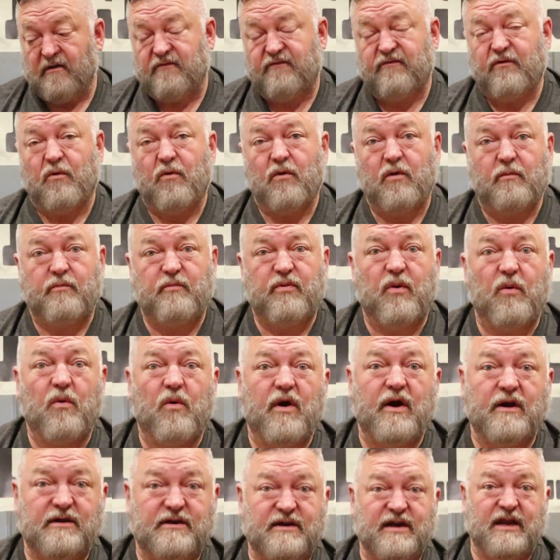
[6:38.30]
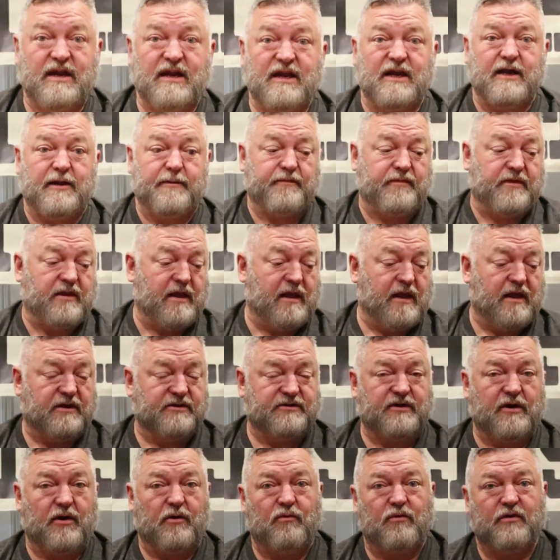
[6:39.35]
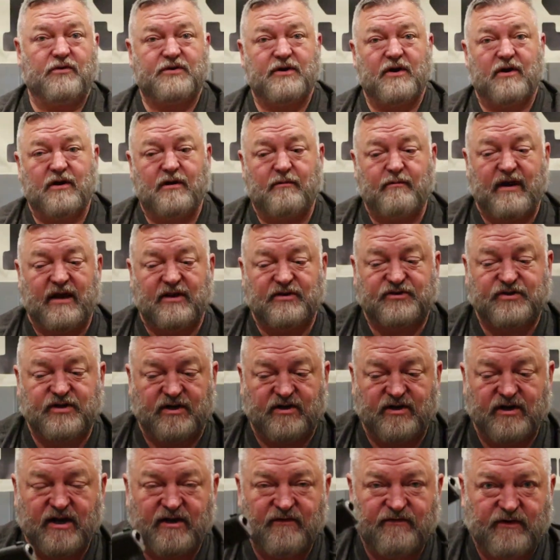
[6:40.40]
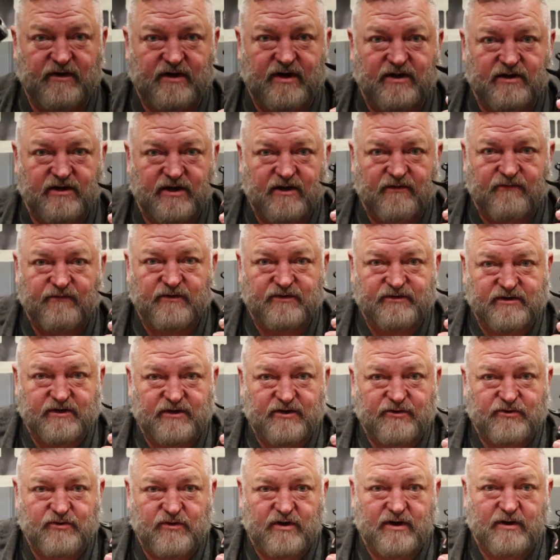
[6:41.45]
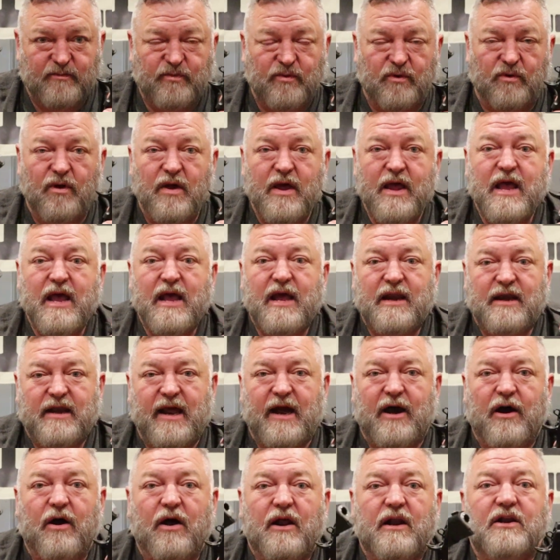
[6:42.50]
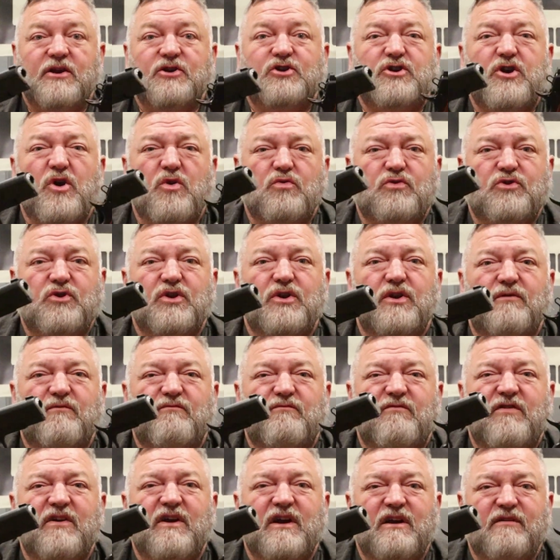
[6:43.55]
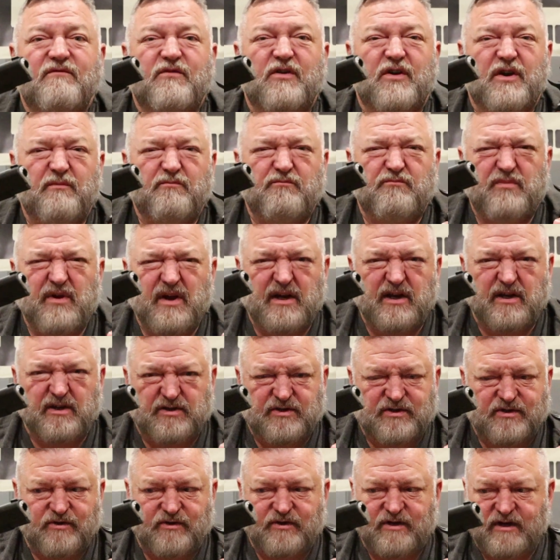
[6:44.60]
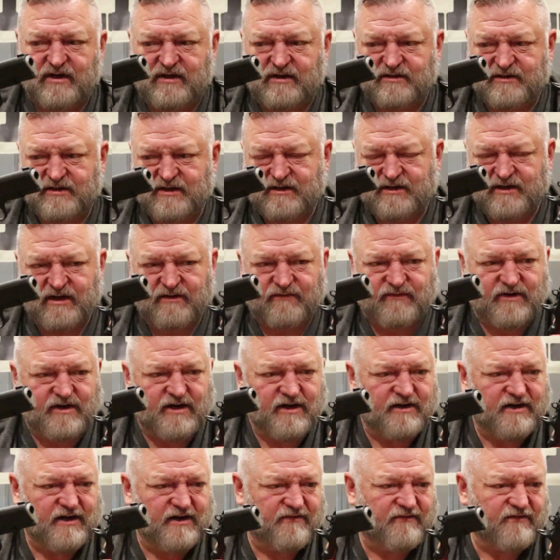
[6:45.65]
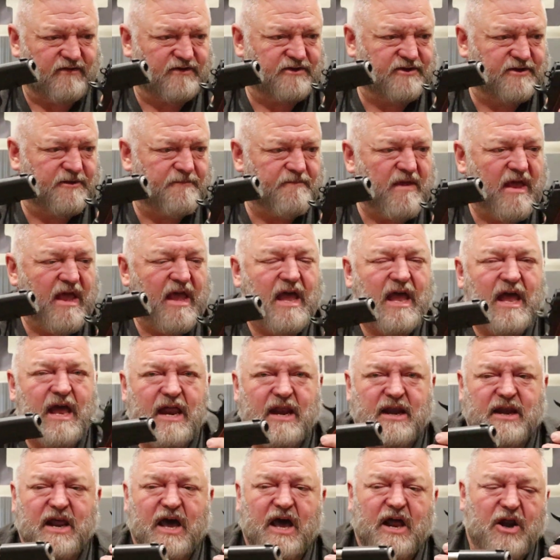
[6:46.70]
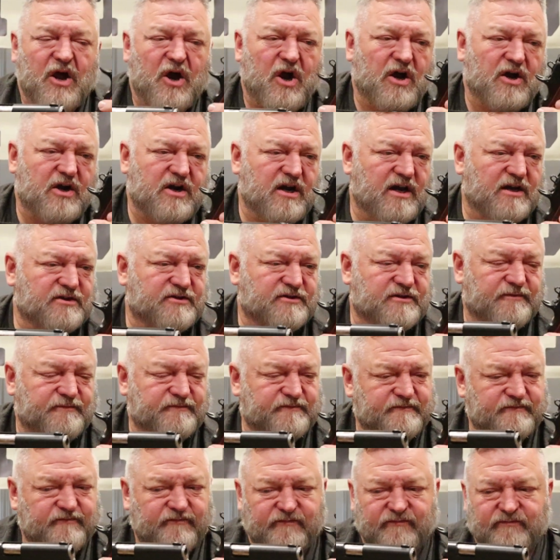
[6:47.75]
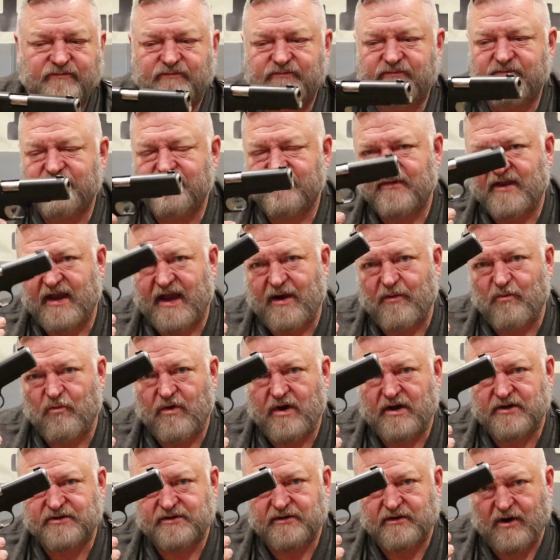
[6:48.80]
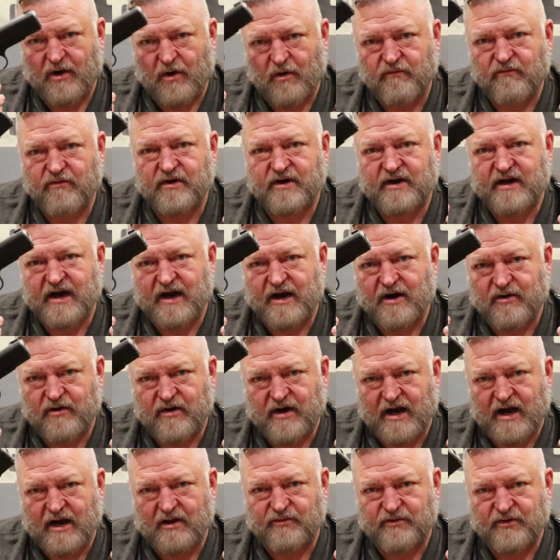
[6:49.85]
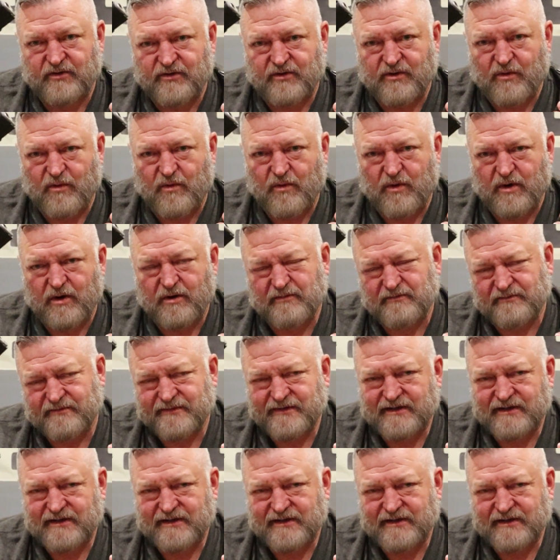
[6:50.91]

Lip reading: 4.10. So we're talking about significant difference in the trigger pull. Now, let's go to the very, very biggest significant difference. Nighthawk Custom, Dan Wesson, over the counter, out the door,